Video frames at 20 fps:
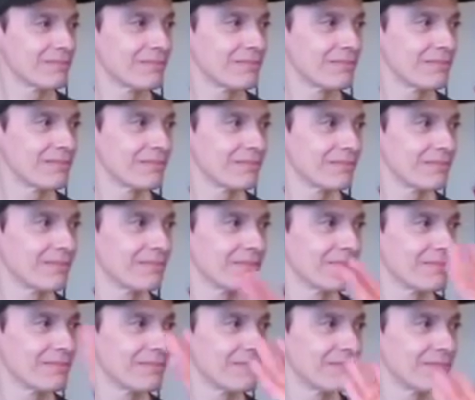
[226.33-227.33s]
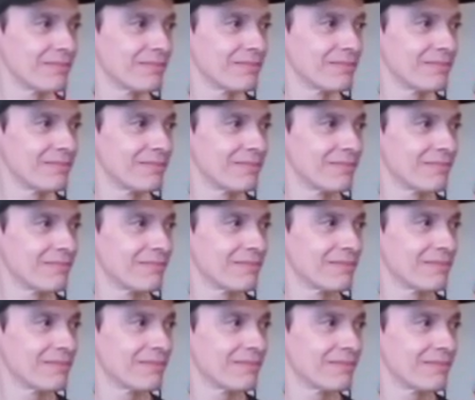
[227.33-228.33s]

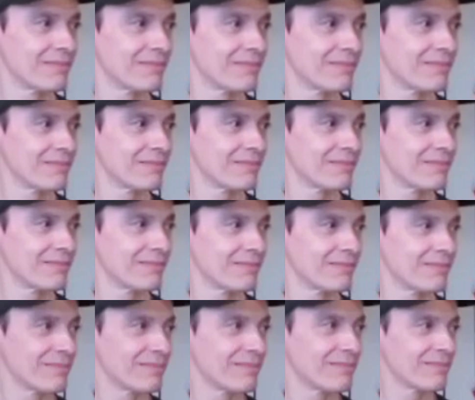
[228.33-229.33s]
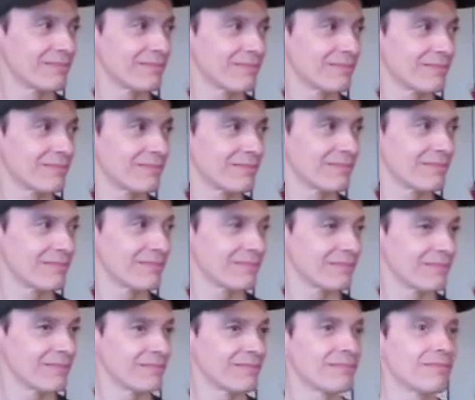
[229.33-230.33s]

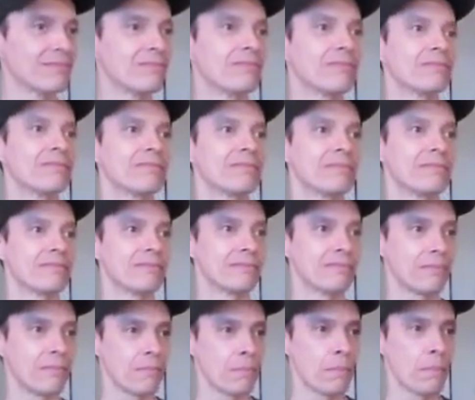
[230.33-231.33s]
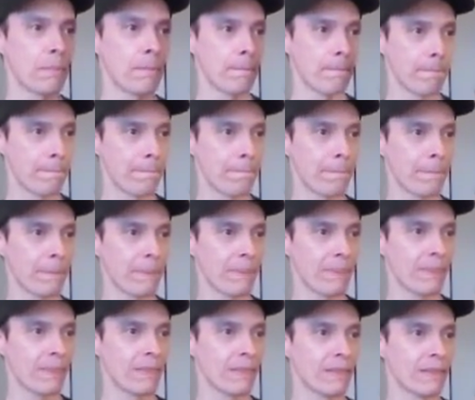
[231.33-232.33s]

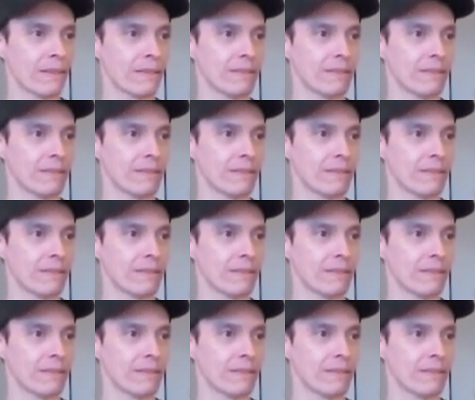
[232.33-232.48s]
This person isn't speaking.